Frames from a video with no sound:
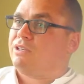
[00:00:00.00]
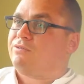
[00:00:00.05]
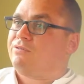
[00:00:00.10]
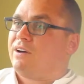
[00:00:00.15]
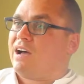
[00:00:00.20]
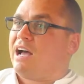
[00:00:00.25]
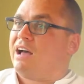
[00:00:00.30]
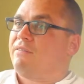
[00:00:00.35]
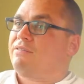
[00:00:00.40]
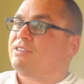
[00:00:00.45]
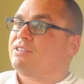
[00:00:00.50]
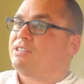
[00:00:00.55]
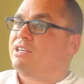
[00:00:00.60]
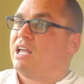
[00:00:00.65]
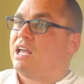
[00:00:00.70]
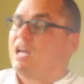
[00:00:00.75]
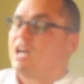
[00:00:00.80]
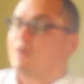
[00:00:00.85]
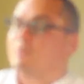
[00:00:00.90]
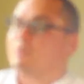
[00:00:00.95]
these 5
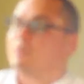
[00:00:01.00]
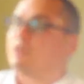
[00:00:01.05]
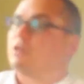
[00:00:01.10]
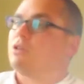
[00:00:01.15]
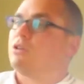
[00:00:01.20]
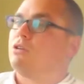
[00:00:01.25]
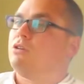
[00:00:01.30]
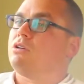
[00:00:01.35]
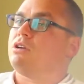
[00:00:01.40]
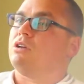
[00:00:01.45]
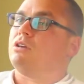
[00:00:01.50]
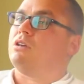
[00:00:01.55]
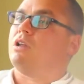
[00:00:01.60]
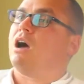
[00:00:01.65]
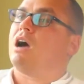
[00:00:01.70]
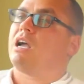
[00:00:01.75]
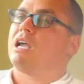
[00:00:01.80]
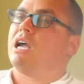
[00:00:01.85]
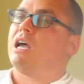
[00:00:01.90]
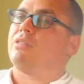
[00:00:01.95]
steps, you can
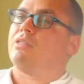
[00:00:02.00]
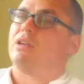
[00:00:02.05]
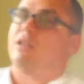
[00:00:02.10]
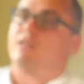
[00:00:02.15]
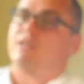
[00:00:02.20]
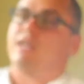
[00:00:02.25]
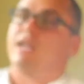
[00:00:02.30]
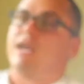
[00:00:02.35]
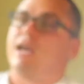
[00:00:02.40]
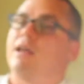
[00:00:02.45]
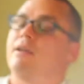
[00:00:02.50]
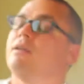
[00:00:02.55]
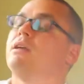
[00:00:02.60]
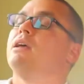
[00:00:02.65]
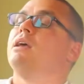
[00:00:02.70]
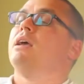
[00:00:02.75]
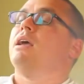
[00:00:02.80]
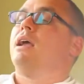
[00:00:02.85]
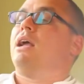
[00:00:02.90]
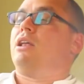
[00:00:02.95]
knock out that debt
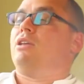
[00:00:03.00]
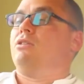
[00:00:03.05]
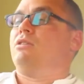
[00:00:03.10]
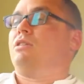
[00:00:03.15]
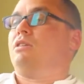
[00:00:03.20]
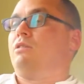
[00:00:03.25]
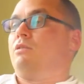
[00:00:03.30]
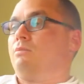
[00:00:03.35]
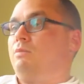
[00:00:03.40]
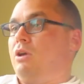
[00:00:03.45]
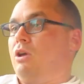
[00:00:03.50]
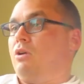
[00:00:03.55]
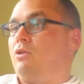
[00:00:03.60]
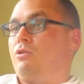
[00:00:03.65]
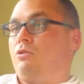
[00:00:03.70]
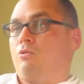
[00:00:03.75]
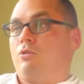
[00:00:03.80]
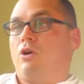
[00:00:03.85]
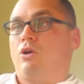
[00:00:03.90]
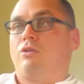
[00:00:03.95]
and you can be
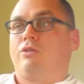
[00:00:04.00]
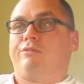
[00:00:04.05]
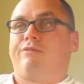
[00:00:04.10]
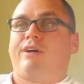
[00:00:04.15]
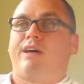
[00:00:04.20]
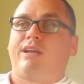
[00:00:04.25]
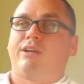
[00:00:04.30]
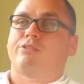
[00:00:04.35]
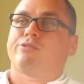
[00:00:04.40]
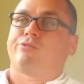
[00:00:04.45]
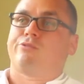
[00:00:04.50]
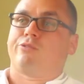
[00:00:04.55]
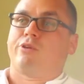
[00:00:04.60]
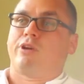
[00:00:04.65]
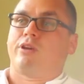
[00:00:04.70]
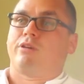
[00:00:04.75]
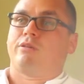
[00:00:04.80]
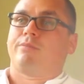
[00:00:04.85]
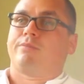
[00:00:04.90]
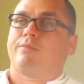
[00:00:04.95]
on the road to financial
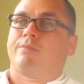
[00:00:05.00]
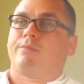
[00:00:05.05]
freedom.